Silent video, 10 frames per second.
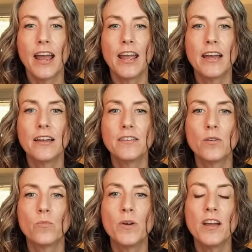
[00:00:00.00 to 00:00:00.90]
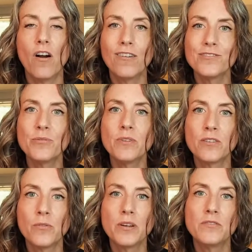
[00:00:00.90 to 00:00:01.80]
And we also are
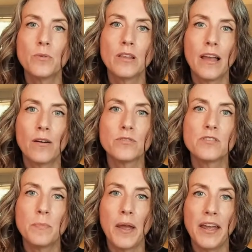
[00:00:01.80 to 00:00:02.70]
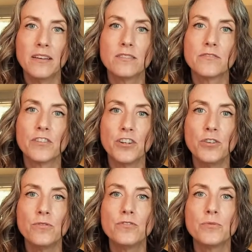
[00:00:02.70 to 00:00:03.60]
going to allow space for
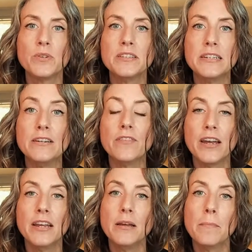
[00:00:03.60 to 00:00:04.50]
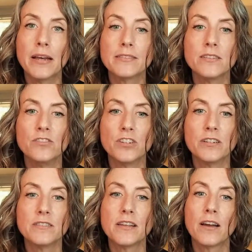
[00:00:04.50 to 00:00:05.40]
you to receive any
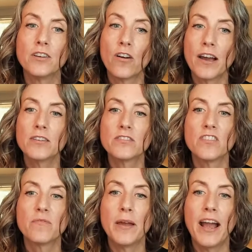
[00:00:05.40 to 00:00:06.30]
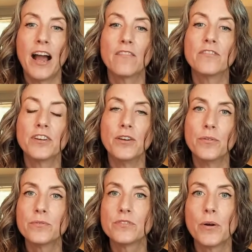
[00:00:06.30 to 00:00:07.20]
messages that your higher self may have for
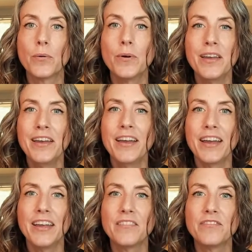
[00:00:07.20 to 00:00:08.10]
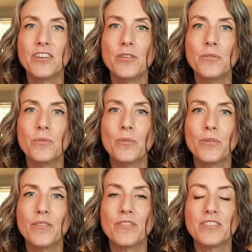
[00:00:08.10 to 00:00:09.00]
you. So if
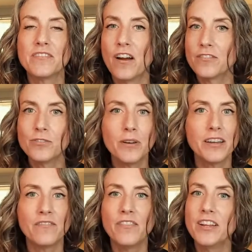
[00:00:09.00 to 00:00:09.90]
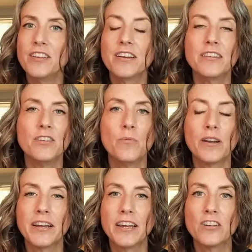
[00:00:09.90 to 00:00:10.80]
it's not too inconvenient and you want
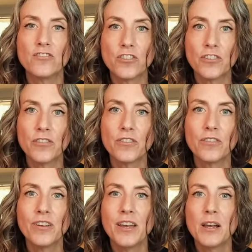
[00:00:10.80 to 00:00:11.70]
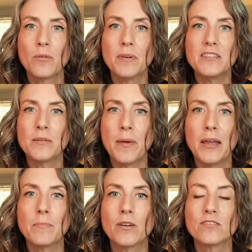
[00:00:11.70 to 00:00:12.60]
to get a journal, piece of
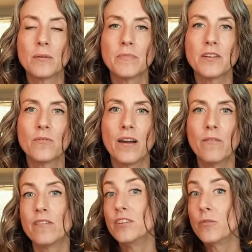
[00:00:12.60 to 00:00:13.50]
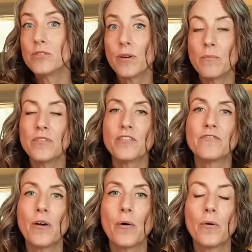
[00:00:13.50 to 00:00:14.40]
paper, something to write, you can always write with your
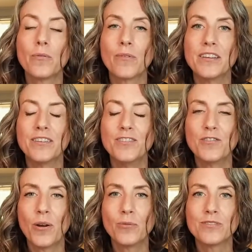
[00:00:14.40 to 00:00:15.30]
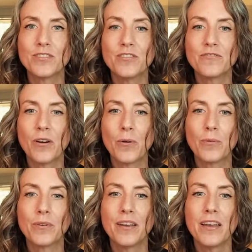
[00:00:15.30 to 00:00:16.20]
phone, write in your notes on your
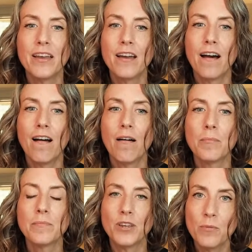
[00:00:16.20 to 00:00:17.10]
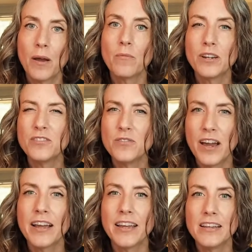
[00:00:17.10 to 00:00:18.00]
phone. You might want to do
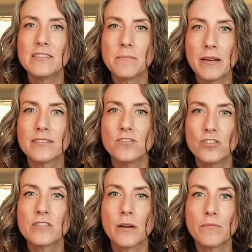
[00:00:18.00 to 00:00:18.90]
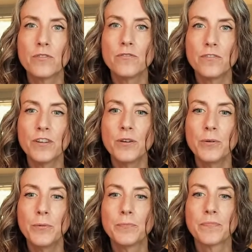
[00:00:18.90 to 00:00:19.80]
that in case some messages come through for
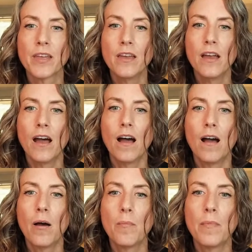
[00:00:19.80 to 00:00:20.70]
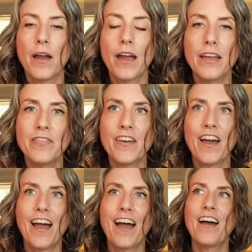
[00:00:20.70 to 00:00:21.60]
you. And
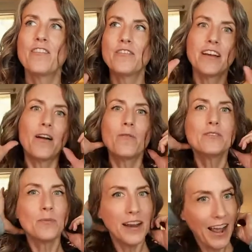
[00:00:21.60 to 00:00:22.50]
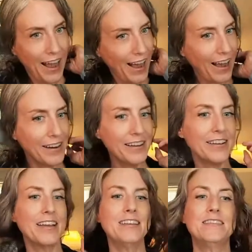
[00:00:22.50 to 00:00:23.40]
the other thing I always want to add
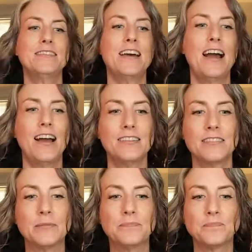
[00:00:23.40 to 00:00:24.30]
is that